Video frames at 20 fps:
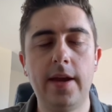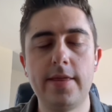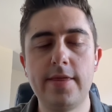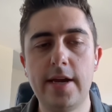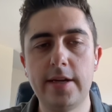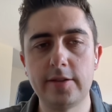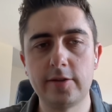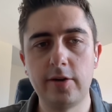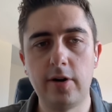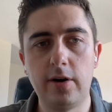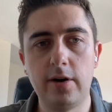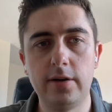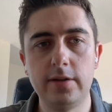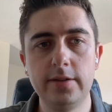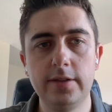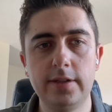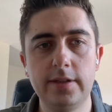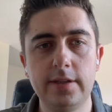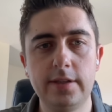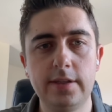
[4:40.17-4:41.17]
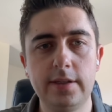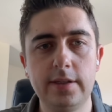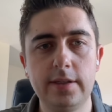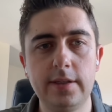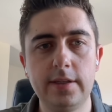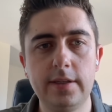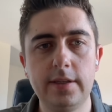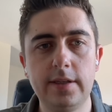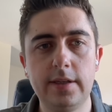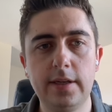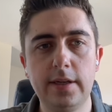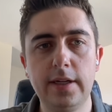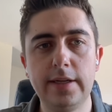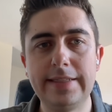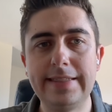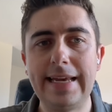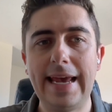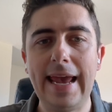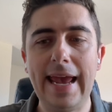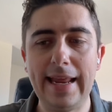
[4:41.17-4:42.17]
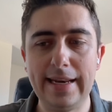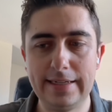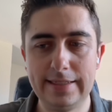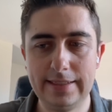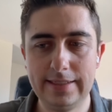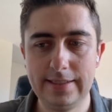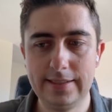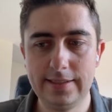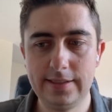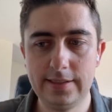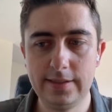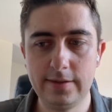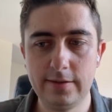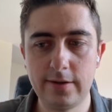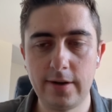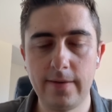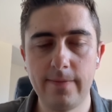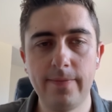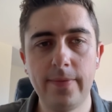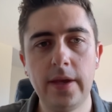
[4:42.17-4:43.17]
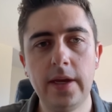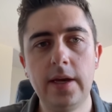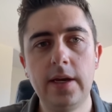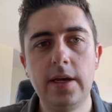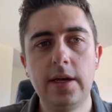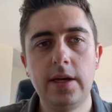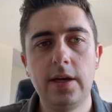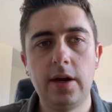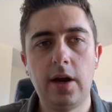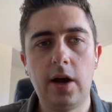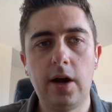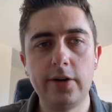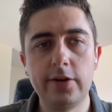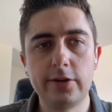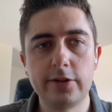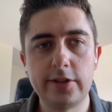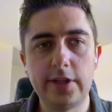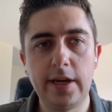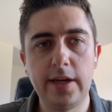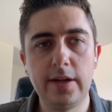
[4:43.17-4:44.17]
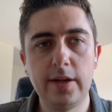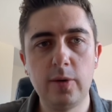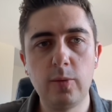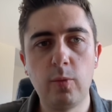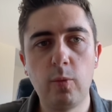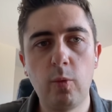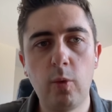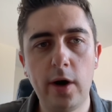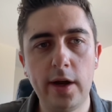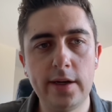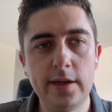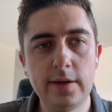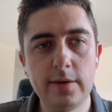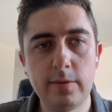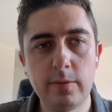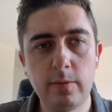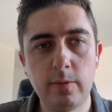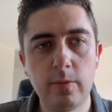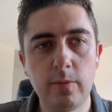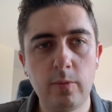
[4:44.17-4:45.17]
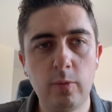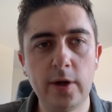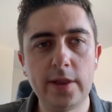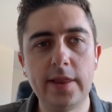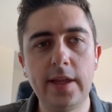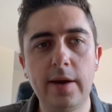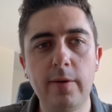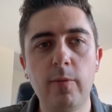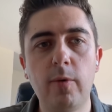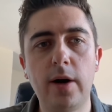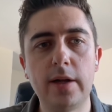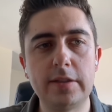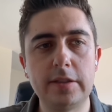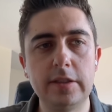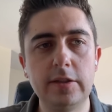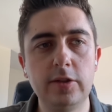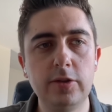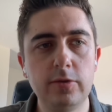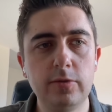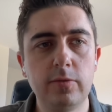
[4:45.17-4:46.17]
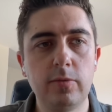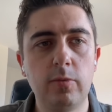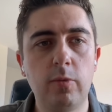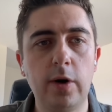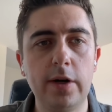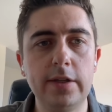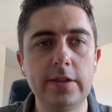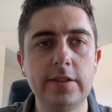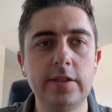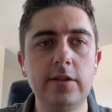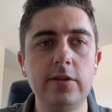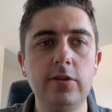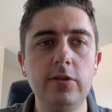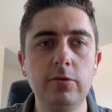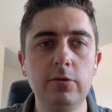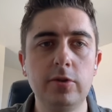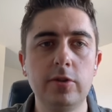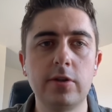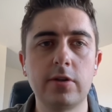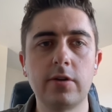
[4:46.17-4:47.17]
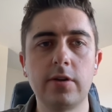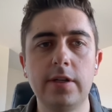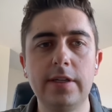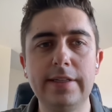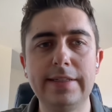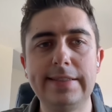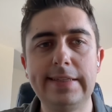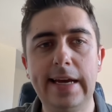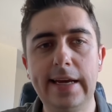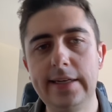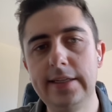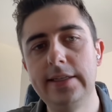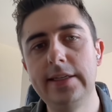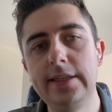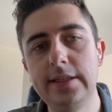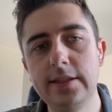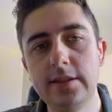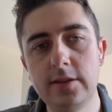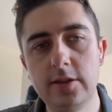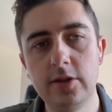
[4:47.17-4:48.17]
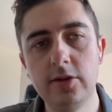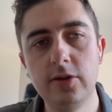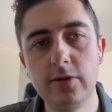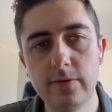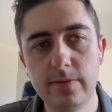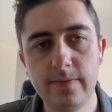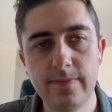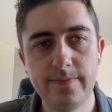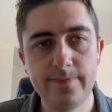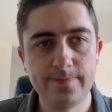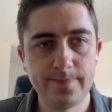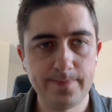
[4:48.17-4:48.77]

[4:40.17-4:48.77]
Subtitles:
And that's called an intent. Okay. Understanding what they want to do. What is the user intending to do?